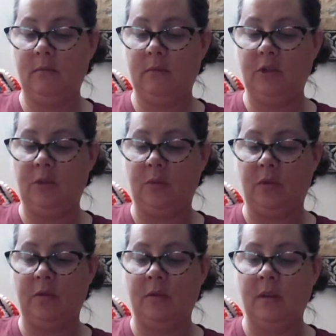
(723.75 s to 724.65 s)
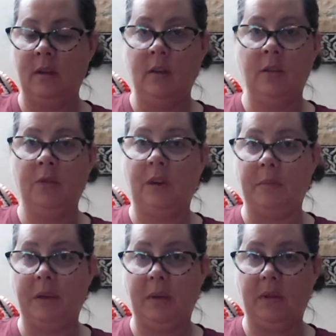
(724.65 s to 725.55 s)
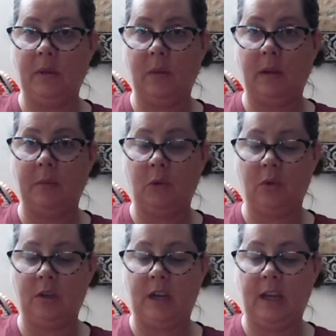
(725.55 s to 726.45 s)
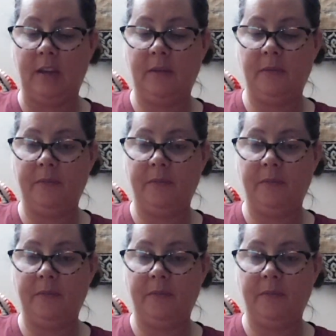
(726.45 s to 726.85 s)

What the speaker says: She will try and play with it while I'm crocheting.